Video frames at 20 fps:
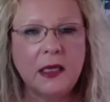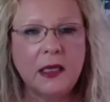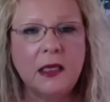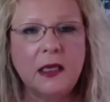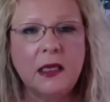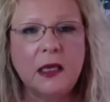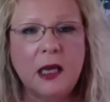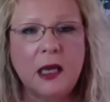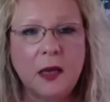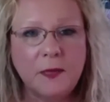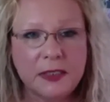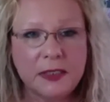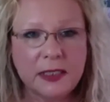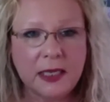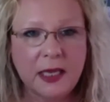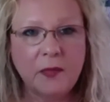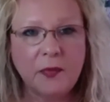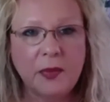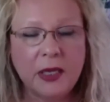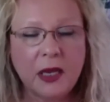
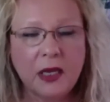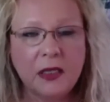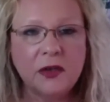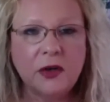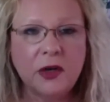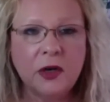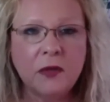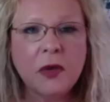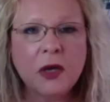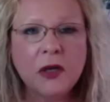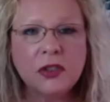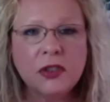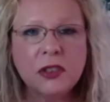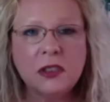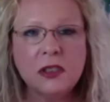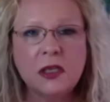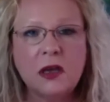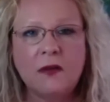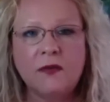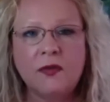upset, because our
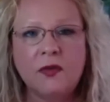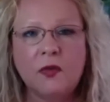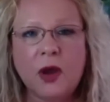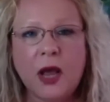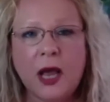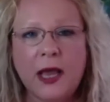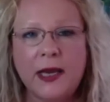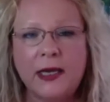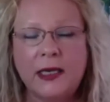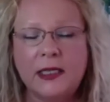emotions override.